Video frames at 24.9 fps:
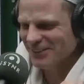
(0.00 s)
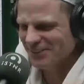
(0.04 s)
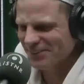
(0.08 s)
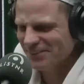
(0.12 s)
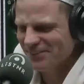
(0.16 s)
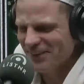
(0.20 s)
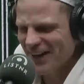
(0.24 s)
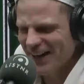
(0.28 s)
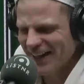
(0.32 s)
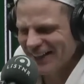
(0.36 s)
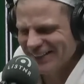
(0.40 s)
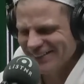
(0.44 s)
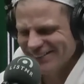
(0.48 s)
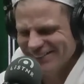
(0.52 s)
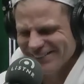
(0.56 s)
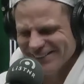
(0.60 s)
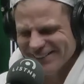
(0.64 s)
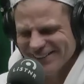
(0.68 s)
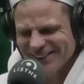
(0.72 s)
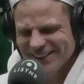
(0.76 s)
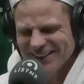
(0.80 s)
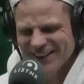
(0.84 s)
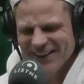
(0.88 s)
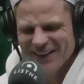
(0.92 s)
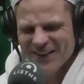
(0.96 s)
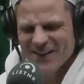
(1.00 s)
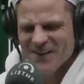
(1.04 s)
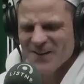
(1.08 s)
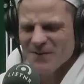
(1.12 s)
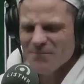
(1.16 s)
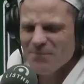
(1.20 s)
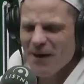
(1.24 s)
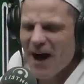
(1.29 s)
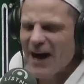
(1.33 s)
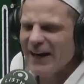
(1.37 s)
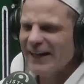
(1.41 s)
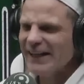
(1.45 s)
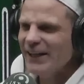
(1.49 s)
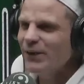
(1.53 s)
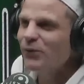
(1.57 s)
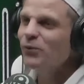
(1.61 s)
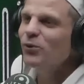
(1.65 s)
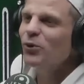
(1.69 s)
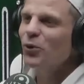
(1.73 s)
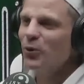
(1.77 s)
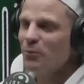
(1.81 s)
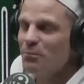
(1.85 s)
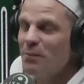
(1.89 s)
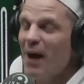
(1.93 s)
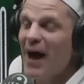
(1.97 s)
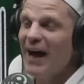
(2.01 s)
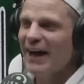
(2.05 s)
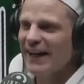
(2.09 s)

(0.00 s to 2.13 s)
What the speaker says: his face. But he will look